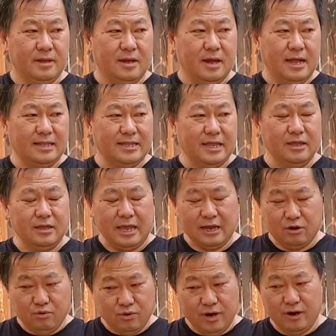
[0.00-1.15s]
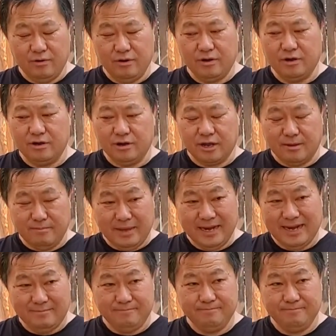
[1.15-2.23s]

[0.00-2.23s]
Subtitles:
I think, and quail, you can cook it medium.